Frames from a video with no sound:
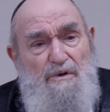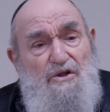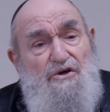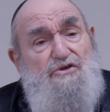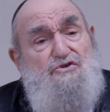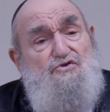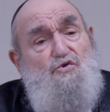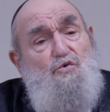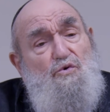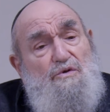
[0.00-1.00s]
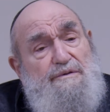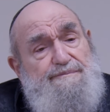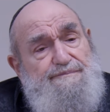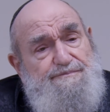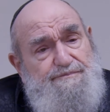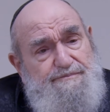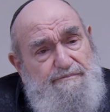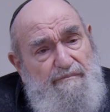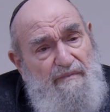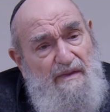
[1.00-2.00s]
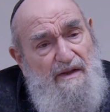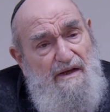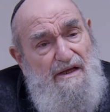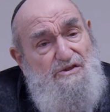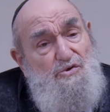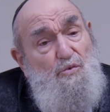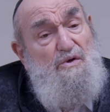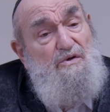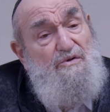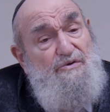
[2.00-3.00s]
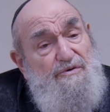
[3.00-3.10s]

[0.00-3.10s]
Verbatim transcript: we learn in school is the world.